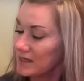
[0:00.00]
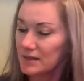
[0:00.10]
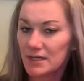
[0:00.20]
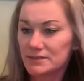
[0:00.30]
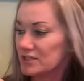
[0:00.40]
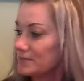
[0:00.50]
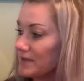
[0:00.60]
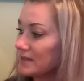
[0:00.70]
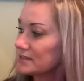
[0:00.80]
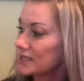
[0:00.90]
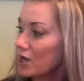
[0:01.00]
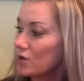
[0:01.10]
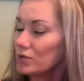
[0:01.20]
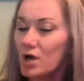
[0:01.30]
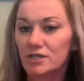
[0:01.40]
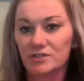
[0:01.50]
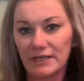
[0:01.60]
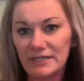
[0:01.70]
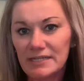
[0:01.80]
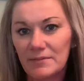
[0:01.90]
That tells me that it's o'clock. So
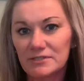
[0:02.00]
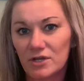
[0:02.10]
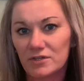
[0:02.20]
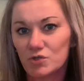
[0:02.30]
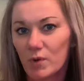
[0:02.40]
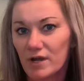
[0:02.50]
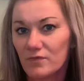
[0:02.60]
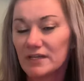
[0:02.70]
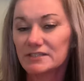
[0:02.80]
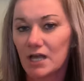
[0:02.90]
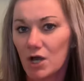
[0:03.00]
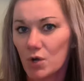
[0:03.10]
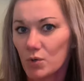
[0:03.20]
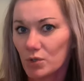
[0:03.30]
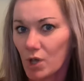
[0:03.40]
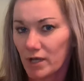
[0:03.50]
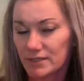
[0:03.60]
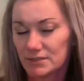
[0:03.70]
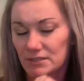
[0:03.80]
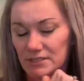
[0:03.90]
anytime it's on the 12, it's
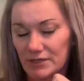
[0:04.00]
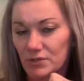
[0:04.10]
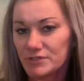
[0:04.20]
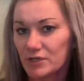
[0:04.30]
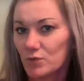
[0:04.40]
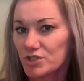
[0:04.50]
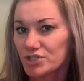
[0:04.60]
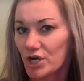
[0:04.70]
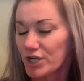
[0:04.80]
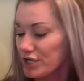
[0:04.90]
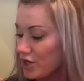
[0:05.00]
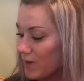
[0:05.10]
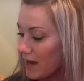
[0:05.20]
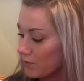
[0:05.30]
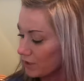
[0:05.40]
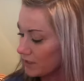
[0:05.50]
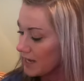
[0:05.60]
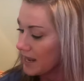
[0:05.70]
o'clock. It's 00, we're starting a new hour.